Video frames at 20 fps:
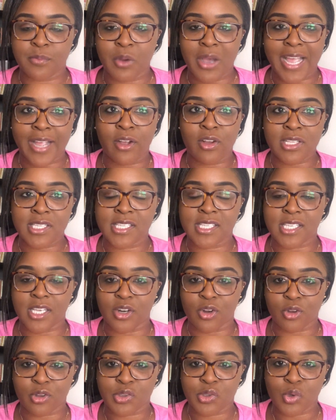But I got it in
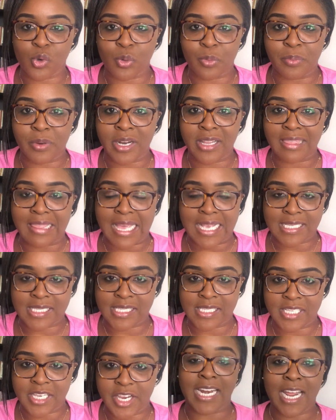October
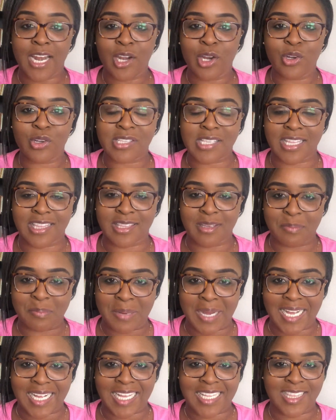last year. I looked at the
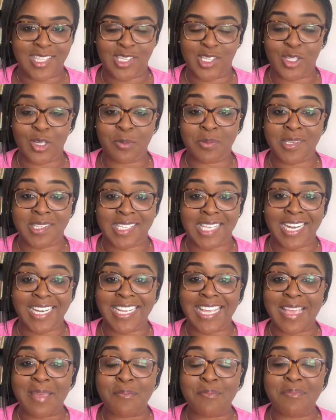back at the synopsis and
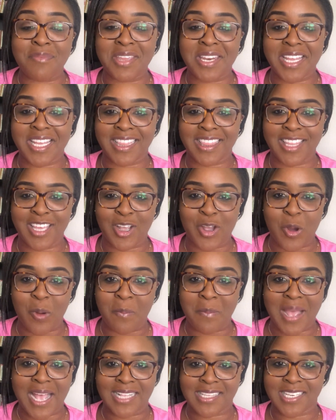it immediately
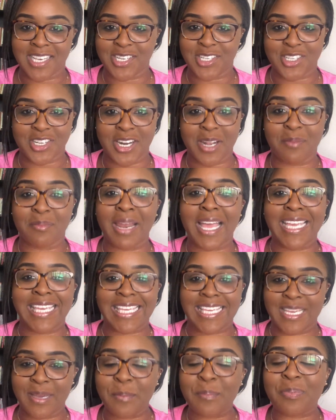got my attention. I'm like,
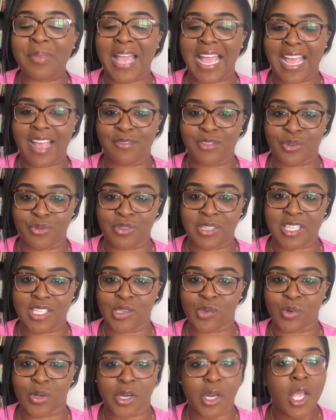yep, I have to read
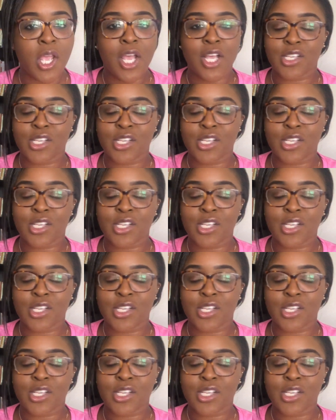this one.